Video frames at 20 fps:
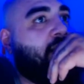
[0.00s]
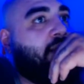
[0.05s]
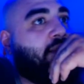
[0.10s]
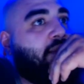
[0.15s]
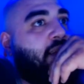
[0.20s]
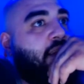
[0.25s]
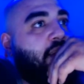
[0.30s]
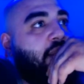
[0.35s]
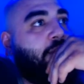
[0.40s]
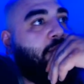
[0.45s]

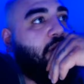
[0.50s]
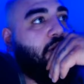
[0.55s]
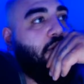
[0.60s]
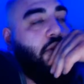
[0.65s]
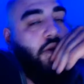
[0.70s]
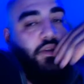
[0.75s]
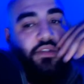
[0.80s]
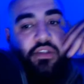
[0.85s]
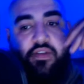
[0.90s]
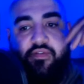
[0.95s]
of them are
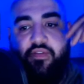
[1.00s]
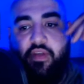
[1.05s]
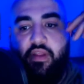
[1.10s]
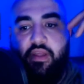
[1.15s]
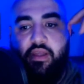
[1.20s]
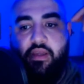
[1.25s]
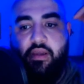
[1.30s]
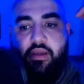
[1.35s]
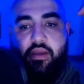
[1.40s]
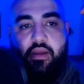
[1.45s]
close to
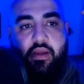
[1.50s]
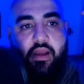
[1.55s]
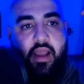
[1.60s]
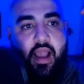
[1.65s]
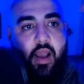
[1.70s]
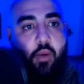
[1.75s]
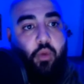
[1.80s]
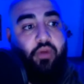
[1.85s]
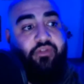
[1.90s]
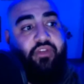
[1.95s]
filling.
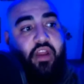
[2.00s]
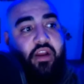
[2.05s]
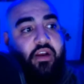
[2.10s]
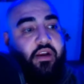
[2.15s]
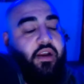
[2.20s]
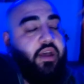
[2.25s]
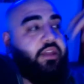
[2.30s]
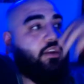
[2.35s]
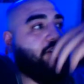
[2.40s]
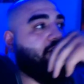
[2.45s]
I would have done
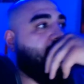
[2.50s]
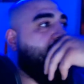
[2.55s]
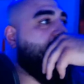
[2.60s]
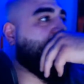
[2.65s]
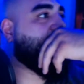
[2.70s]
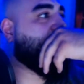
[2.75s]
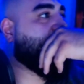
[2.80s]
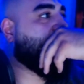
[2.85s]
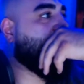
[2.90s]
another draft.